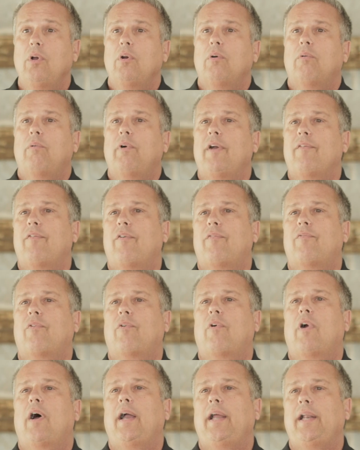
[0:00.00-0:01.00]
We have a
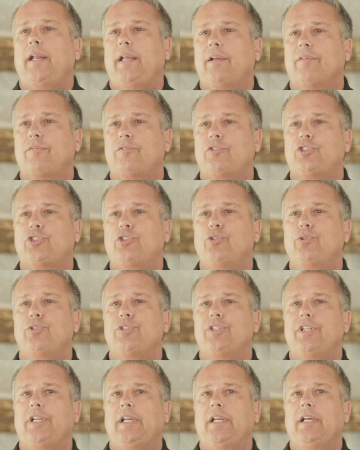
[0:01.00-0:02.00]
variety of
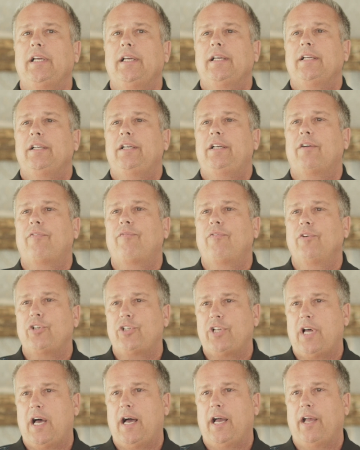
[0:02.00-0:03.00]
choosing different
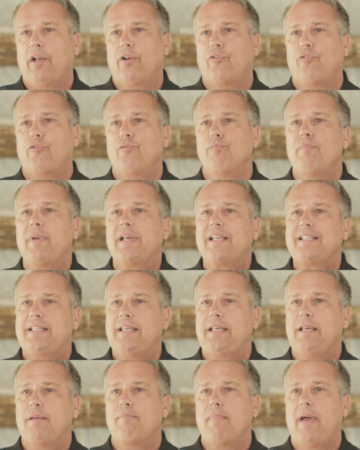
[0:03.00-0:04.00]
tiles,
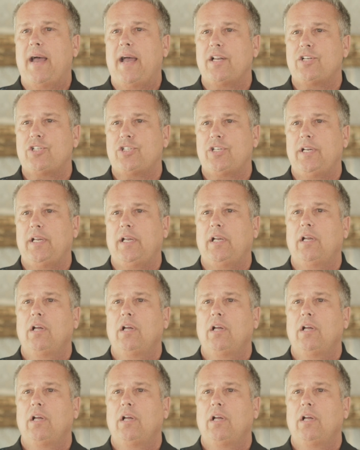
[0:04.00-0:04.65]
mixing and matching,